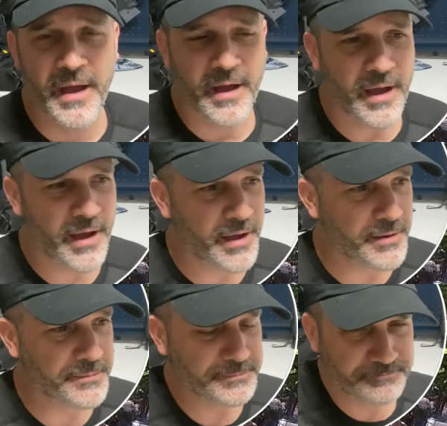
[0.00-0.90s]

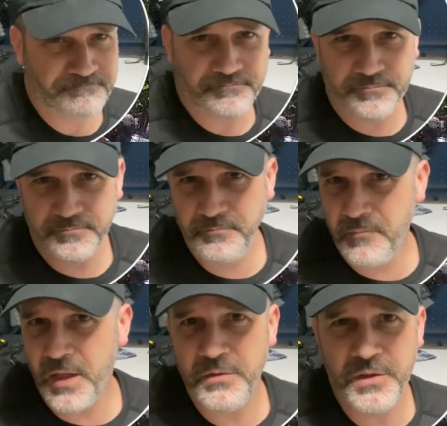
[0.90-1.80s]

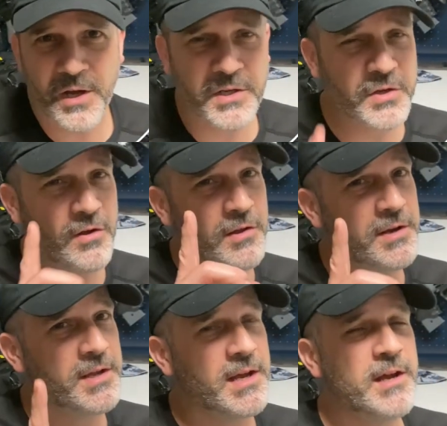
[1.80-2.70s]
Not
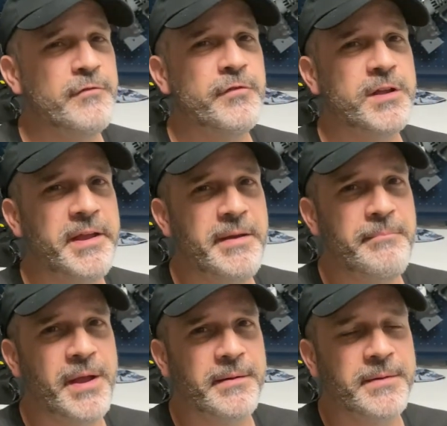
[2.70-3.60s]
calling a guy out for
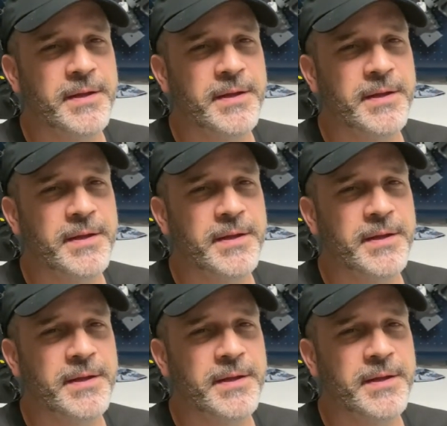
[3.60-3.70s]
camping.